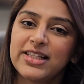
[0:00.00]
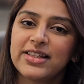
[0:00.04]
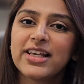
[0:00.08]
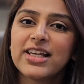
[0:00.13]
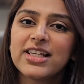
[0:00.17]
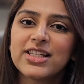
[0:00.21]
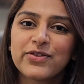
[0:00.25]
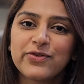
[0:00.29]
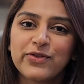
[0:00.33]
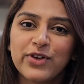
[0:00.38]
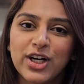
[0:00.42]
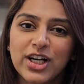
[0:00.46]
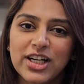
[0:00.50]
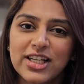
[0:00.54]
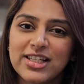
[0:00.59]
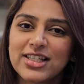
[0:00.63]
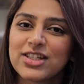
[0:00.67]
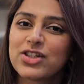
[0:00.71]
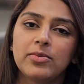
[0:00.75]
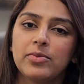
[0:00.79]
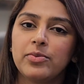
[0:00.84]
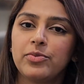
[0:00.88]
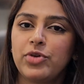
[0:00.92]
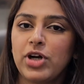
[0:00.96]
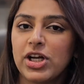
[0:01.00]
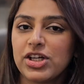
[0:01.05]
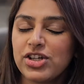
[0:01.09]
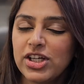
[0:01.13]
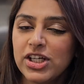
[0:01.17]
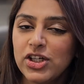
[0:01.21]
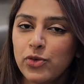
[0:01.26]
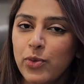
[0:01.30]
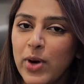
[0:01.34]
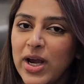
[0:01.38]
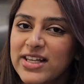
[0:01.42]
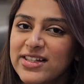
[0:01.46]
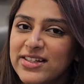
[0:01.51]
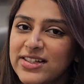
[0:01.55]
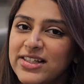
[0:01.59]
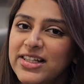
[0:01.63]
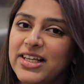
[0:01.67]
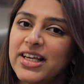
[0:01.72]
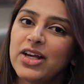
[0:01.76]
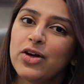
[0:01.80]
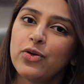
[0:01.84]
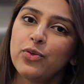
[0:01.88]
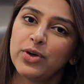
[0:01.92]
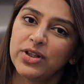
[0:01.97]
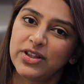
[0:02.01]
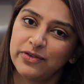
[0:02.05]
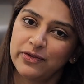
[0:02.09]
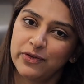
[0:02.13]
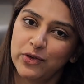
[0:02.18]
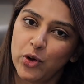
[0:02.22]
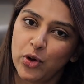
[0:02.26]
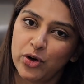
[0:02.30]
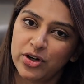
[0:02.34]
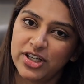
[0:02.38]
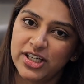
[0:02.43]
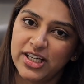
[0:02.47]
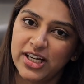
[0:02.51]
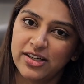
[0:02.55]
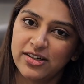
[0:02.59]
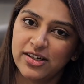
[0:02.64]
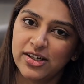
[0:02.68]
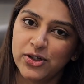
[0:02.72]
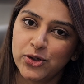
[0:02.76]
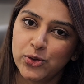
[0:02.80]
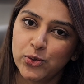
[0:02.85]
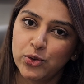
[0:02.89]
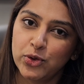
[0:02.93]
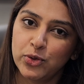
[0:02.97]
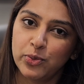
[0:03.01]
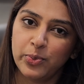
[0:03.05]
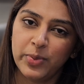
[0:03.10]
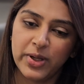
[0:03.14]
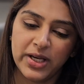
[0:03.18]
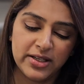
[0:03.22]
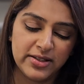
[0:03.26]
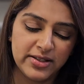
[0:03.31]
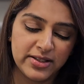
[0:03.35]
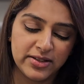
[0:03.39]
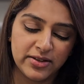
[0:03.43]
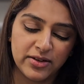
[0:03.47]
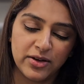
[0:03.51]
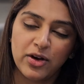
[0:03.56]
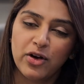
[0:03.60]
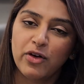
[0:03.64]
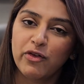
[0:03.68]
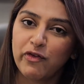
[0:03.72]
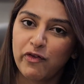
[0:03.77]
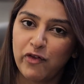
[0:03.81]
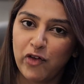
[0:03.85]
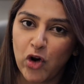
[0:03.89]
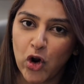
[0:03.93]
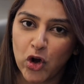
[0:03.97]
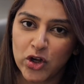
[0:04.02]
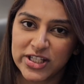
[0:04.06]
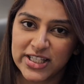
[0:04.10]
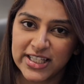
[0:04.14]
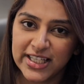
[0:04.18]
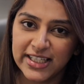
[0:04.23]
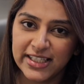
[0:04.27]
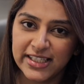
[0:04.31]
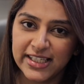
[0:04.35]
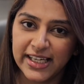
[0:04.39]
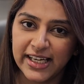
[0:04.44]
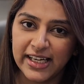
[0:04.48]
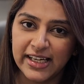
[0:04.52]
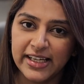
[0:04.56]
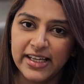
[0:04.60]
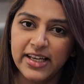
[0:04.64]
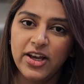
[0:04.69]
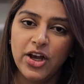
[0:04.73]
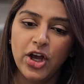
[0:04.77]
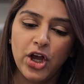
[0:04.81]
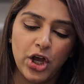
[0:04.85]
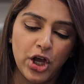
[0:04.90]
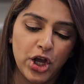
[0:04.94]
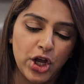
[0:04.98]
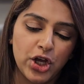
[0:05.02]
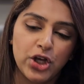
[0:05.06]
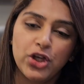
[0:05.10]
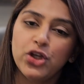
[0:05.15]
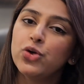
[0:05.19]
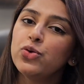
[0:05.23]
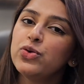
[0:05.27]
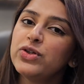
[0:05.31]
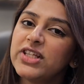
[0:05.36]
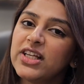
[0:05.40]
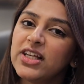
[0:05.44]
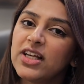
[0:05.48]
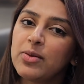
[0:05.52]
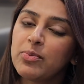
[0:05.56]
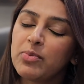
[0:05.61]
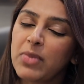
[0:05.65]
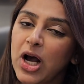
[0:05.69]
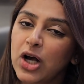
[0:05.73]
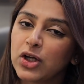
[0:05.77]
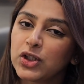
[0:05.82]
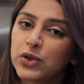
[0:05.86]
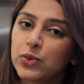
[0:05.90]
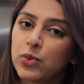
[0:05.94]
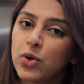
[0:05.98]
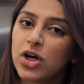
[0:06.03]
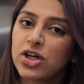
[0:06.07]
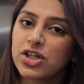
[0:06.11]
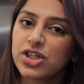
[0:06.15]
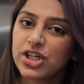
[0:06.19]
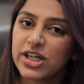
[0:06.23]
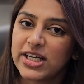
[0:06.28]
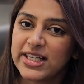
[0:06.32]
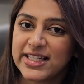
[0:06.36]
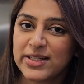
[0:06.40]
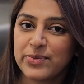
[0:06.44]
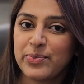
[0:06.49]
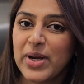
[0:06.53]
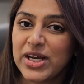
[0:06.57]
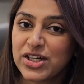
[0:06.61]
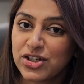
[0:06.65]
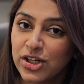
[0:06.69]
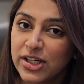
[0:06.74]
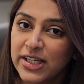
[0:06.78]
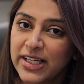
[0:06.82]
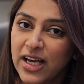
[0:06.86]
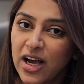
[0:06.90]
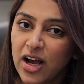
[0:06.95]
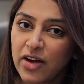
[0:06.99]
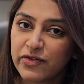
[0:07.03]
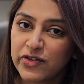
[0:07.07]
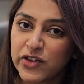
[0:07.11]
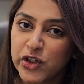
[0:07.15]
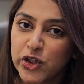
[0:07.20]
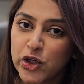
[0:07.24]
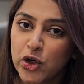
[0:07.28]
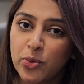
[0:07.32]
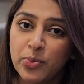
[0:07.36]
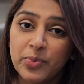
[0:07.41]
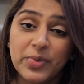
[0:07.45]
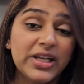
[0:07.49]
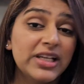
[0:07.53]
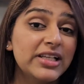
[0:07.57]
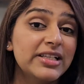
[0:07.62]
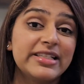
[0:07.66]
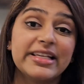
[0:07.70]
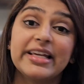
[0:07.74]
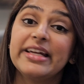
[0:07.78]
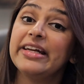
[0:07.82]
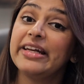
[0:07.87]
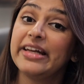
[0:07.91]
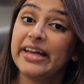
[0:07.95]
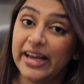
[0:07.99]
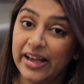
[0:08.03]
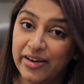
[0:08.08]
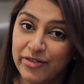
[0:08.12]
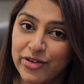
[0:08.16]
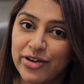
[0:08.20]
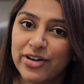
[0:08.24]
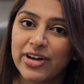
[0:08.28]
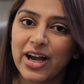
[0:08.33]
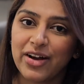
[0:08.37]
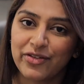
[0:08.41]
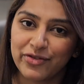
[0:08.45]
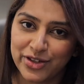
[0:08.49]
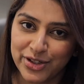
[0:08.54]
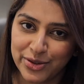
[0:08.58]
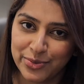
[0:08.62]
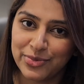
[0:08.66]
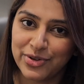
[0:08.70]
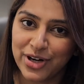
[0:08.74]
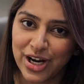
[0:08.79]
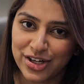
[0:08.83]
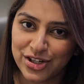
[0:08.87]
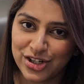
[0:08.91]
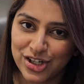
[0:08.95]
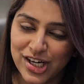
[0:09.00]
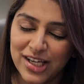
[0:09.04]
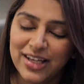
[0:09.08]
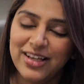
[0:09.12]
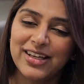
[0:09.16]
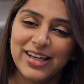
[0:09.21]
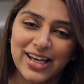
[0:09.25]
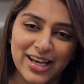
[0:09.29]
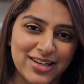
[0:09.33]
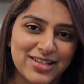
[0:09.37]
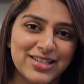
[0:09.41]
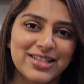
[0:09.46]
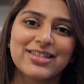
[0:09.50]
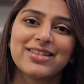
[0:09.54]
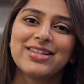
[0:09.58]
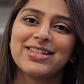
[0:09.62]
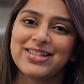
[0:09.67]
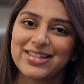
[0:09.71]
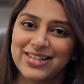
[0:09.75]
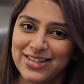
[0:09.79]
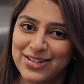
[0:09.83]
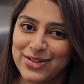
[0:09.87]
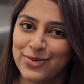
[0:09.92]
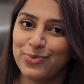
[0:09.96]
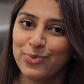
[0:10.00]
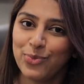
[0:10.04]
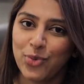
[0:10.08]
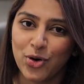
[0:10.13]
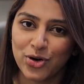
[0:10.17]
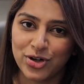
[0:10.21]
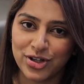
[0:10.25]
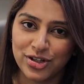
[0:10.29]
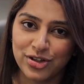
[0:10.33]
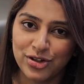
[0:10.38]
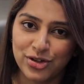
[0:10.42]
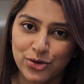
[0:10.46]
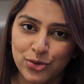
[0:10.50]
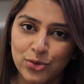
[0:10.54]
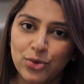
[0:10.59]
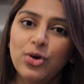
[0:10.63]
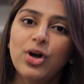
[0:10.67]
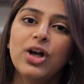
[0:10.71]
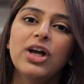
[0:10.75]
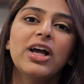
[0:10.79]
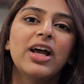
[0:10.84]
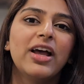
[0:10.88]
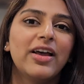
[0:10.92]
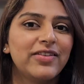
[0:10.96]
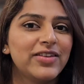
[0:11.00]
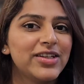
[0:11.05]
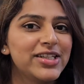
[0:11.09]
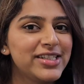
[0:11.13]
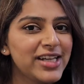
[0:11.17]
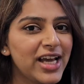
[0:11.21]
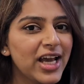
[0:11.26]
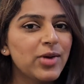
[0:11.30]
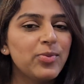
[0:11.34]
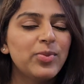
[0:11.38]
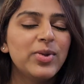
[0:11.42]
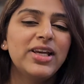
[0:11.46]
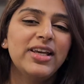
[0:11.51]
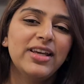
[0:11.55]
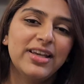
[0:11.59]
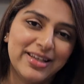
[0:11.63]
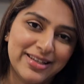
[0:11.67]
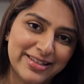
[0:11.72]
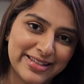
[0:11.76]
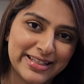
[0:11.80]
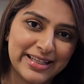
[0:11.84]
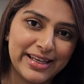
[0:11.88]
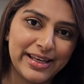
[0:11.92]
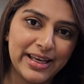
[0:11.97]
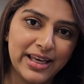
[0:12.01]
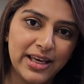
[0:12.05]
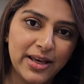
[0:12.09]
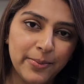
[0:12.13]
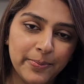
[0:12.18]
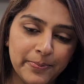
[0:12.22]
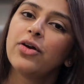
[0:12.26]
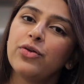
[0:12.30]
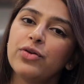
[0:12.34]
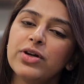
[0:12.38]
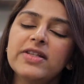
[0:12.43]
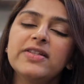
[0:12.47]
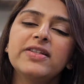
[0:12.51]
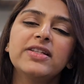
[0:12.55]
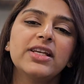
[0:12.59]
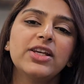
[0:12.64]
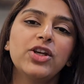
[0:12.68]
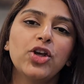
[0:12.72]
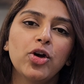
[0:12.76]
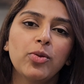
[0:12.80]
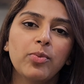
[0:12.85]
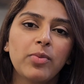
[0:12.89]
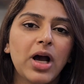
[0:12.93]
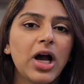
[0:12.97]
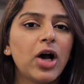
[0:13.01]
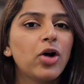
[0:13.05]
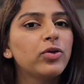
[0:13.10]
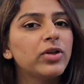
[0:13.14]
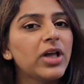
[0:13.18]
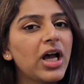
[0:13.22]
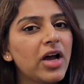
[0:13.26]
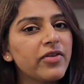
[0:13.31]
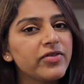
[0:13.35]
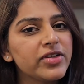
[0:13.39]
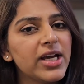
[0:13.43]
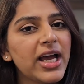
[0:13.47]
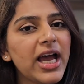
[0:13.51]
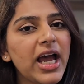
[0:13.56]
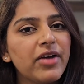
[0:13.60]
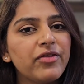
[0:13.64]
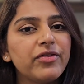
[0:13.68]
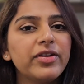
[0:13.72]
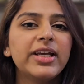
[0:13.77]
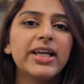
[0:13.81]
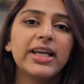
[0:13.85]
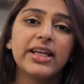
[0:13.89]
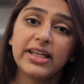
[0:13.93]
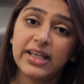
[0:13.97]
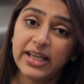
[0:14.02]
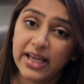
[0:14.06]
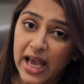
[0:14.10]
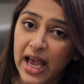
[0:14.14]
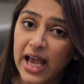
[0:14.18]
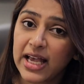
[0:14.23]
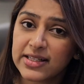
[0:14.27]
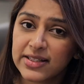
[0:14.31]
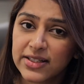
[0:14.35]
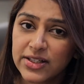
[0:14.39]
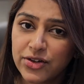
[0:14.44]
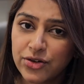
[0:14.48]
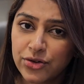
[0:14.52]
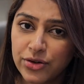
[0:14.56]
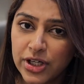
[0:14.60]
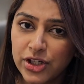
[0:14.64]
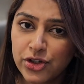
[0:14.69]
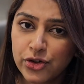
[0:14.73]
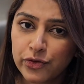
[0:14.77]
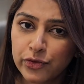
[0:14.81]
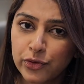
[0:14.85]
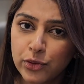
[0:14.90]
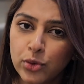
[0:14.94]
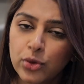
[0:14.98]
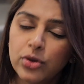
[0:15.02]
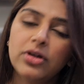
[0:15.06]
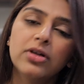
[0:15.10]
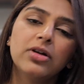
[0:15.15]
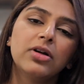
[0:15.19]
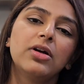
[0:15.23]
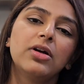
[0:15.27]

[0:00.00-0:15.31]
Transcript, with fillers: things first, brushing twice a day with a fluoridated toothpaste, flossing daily, using a mouthwash, especially after your meals and never after brushing. Yes, this is important too. The timing is key. Rinsing your mouth after having any acid-rich food,